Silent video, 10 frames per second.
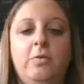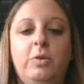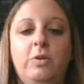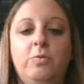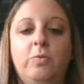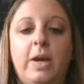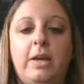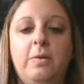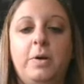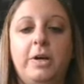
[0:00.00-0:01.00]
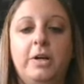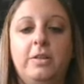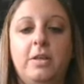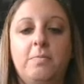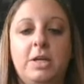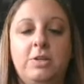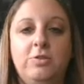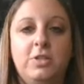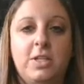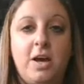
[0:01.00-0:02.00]
when you read a part that made
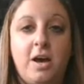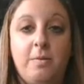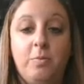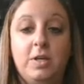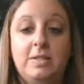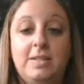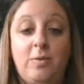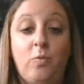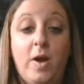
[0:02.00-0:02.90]
you stop and say,